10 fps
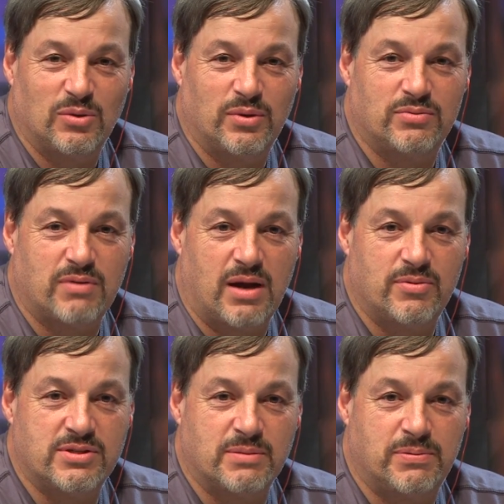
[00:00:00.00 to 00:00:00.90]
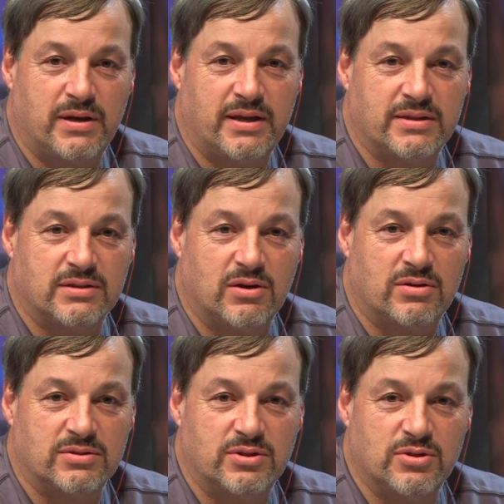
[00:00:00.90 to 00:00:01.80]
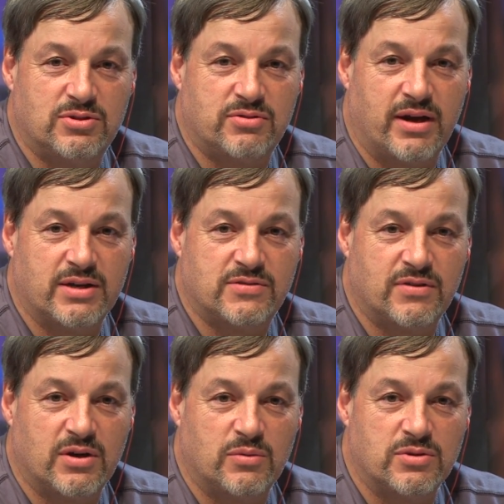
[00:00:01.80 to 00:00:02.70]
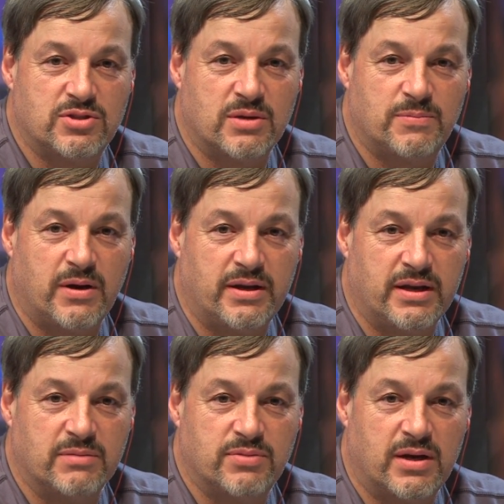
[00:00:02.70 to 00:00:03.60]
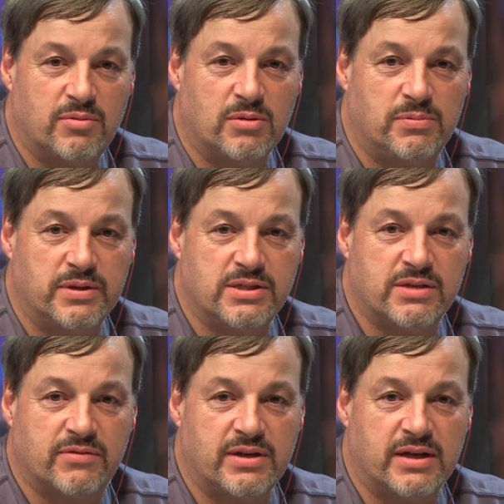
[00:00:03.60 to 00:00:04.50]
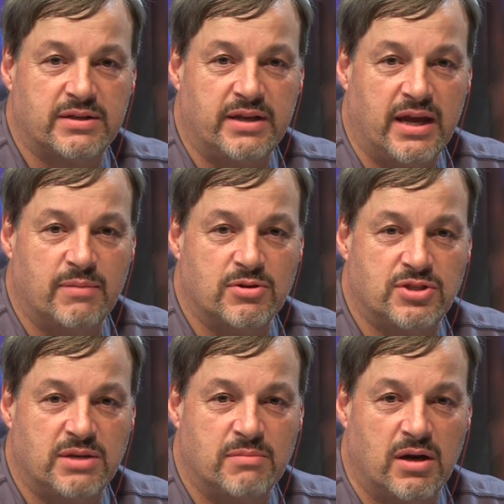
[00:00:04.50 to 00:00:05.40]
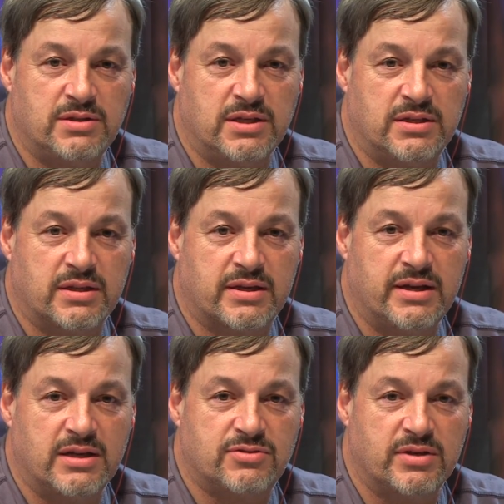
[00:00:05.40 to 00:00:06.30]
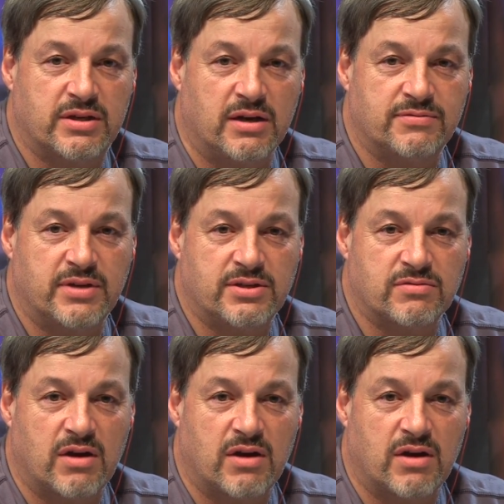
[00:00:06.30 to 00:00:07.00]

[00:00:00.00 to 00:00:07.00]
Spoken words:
With robberies aplenty in the local news stratosphere, we'll jump right in. Brattleboro police have connected Amber G. Monty to the Canal Street Gulf Station